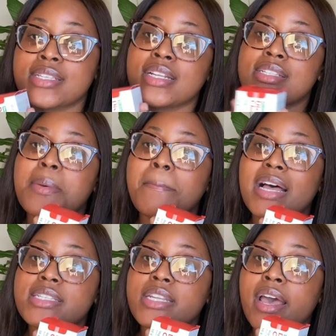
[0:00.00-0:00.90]
It's a
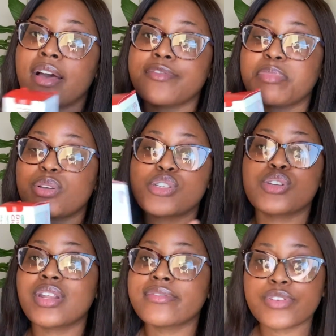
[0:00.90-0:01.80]
must-have because you
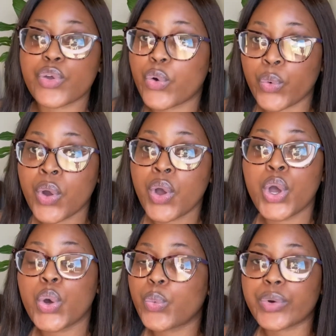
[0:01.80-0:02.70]
never know
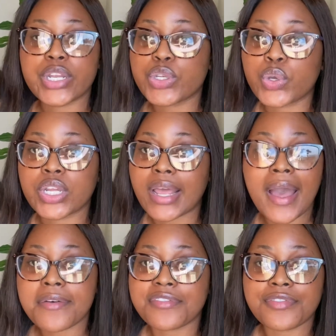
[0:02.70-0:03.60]
when you're gonna
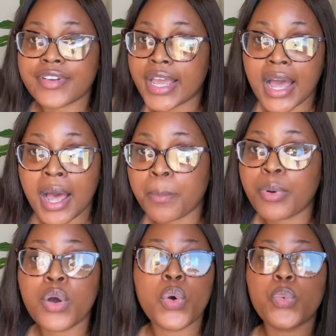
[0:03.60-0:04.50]
have a flare up,
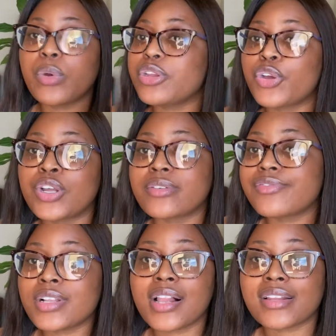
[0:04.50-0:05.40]
when you're gonna
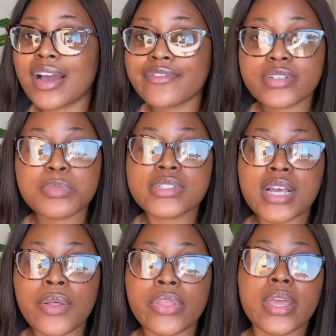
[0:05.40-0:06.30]
feel uncomfortable
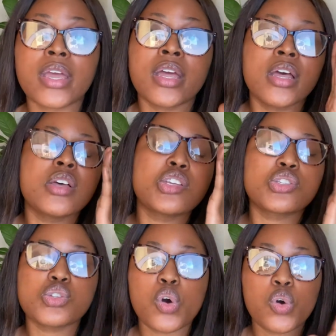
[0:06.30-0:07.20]
down there.
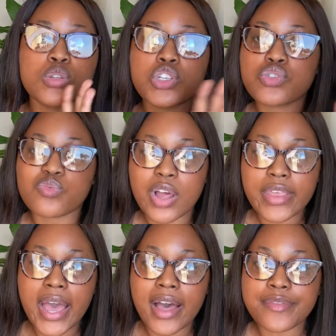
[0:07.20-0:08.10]
So just rather
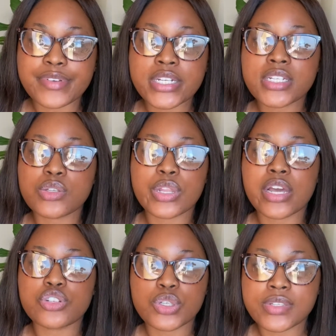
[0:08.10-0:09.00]
have it so
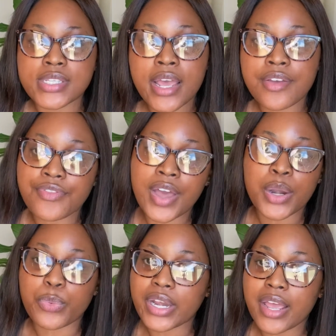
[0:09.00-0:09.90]
that you're safe, and
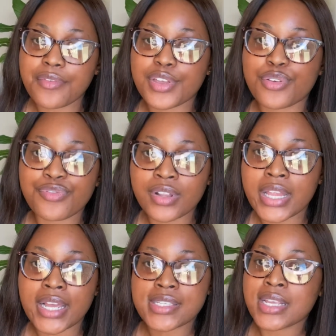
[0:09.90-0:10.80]
whenever you feel
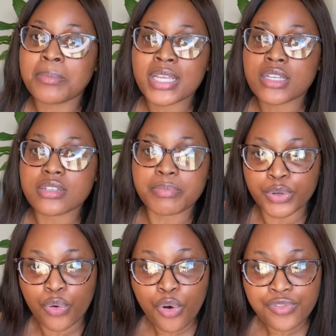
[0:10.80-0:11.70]
like something is a bit
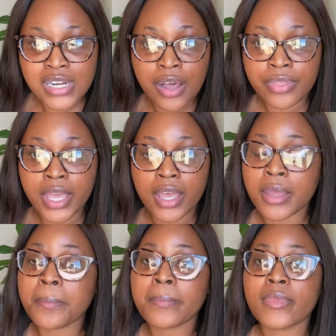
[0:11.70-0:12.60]
off down there,
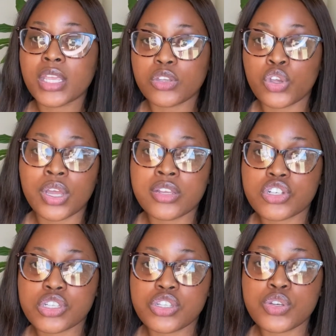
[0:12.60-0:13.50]
you can
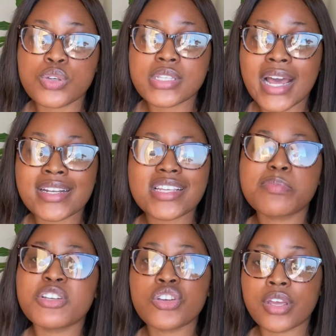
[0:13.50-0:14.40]
just use that,
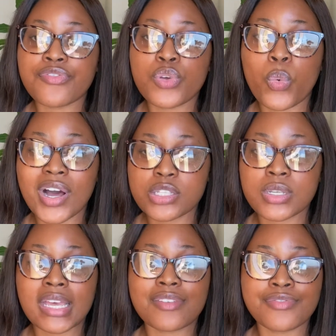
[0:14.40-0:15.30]
especially if you want to
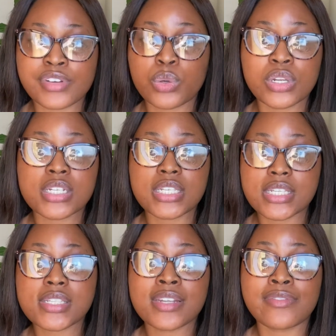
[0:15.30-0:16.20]
get frequent
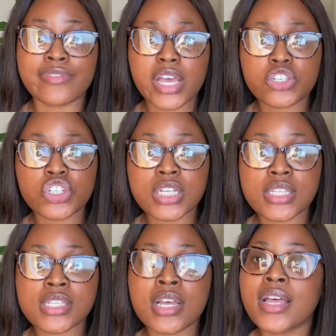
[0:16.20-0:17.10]
yeast
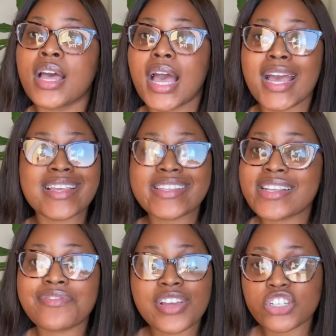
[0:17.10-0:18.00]
infections. A yeast
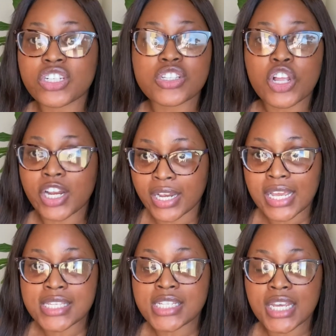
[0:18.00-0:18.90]
infection is not an
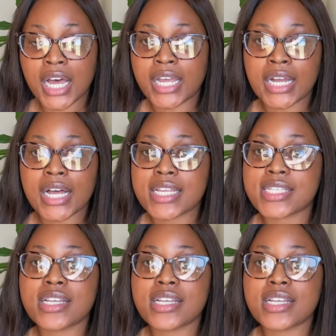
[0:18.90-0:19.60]
STI, guys.